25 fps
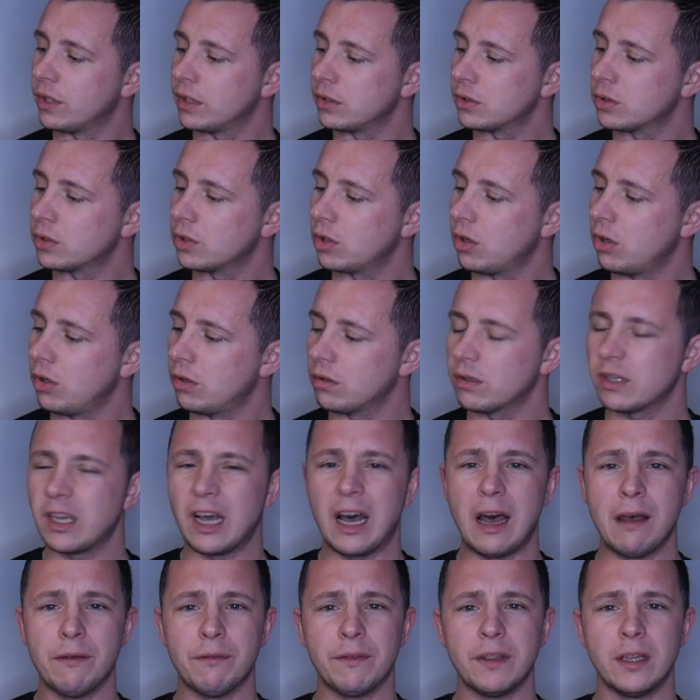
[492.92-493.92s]
It's got
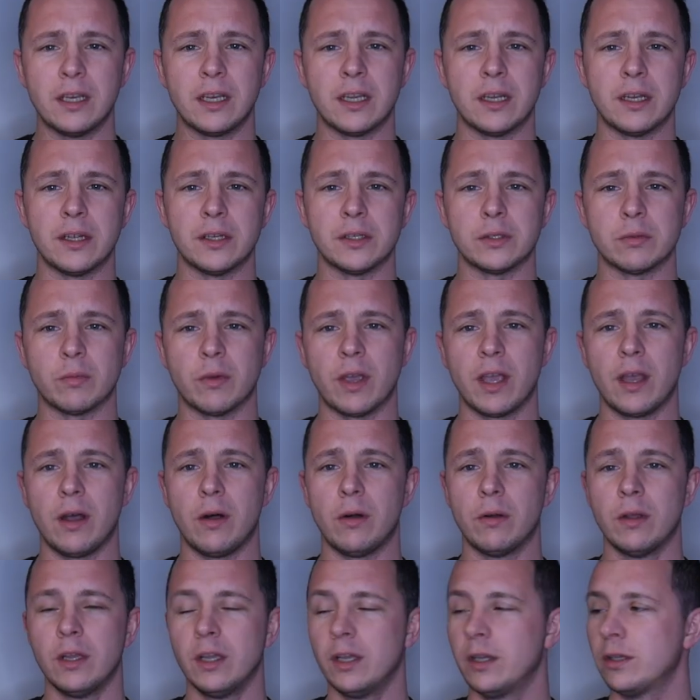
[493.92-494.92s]
caffeine in it as
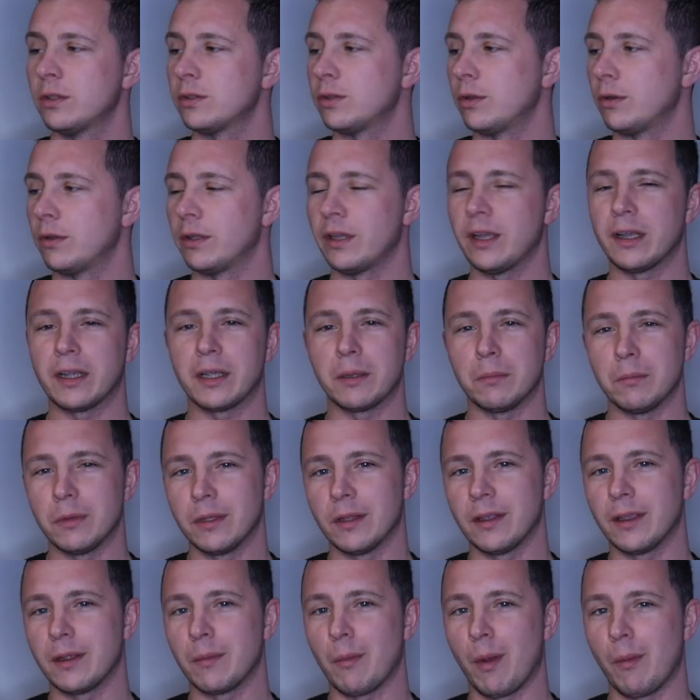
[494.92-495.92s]
well, so that can
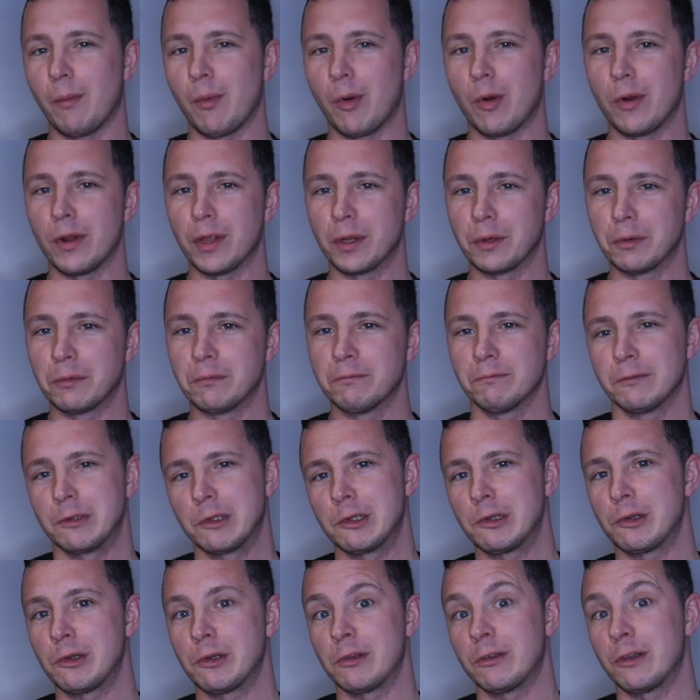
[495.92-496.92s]
be like my morning
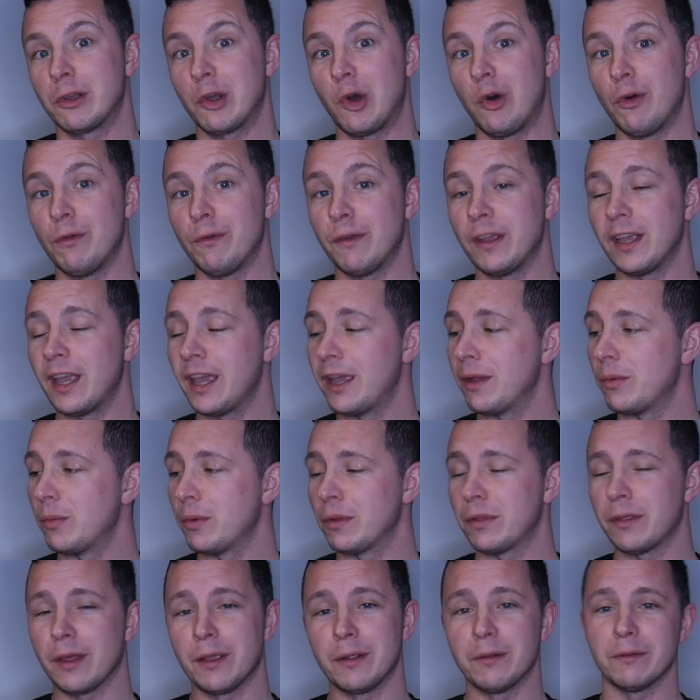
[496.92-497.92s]
coffee hit
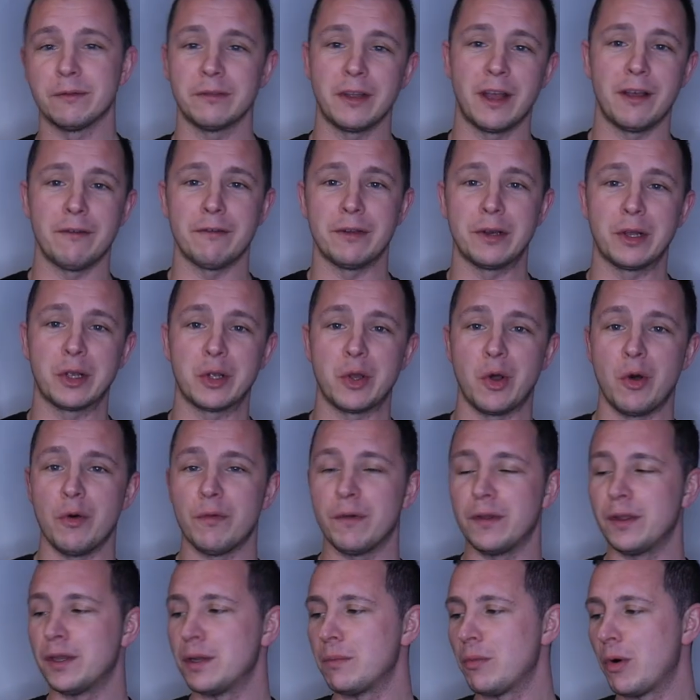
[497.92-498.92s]
without having a
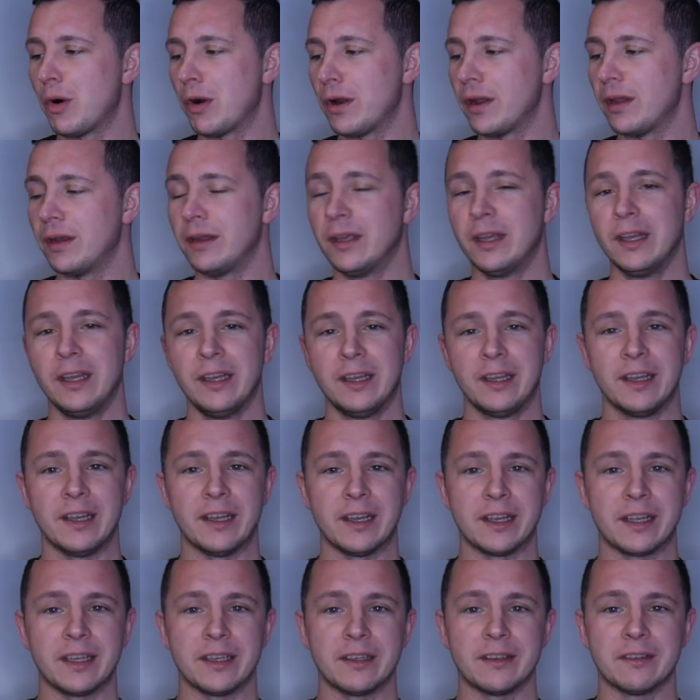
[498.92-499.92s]
coffee in the morning.
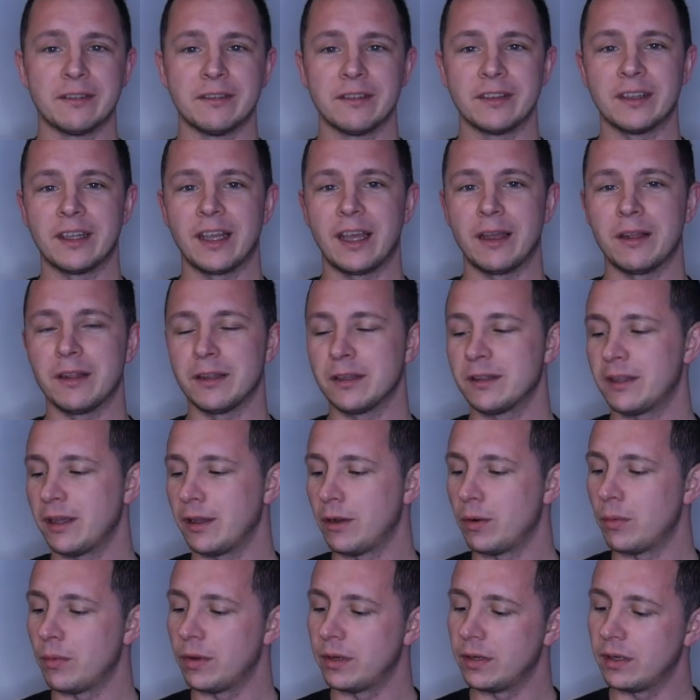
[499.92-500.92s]
I can get the
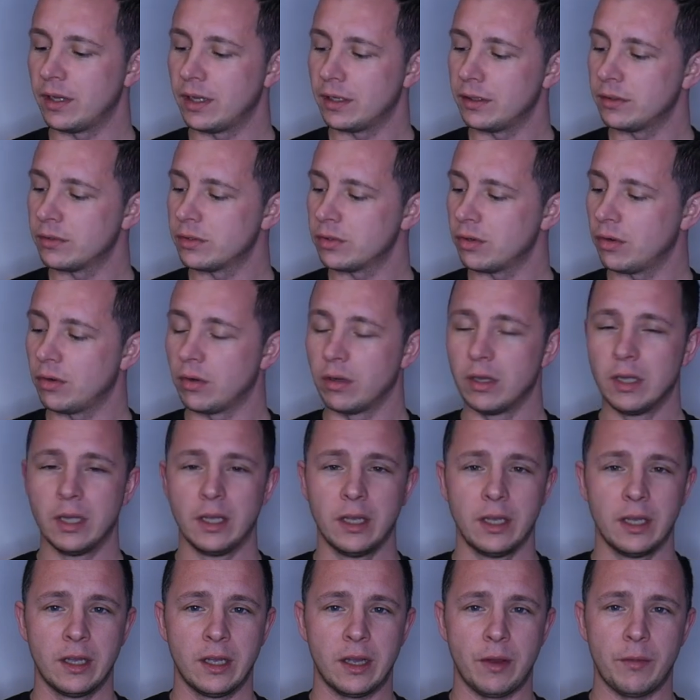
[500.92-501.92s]
Tailwind in. So
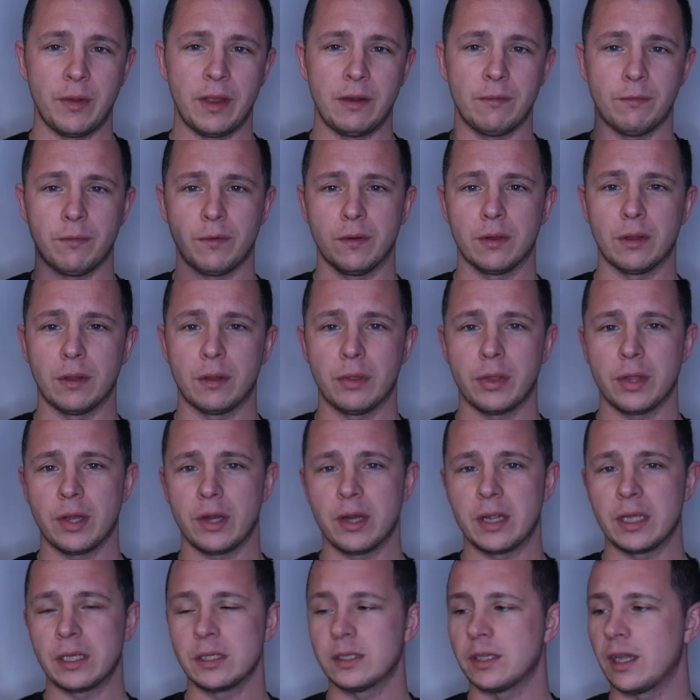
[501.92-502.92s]
I went for the
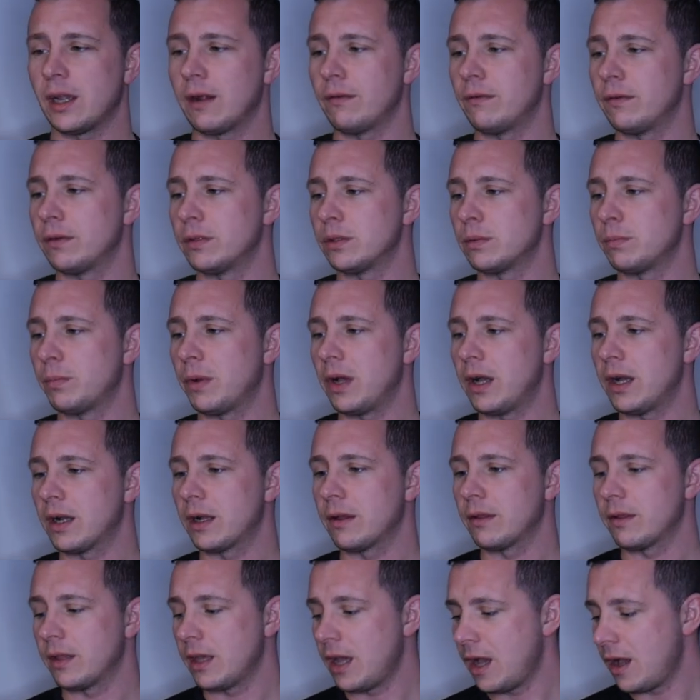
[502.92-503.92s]
30 servings
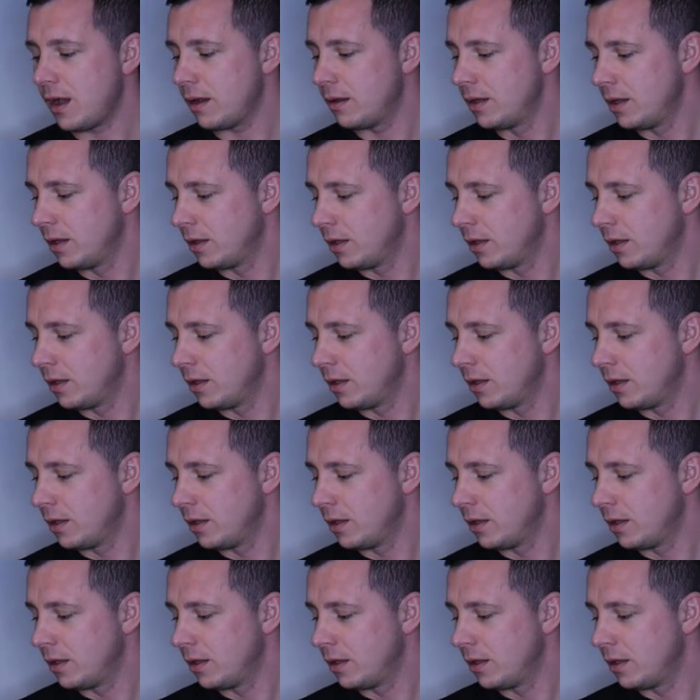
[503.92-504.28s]
bag of that.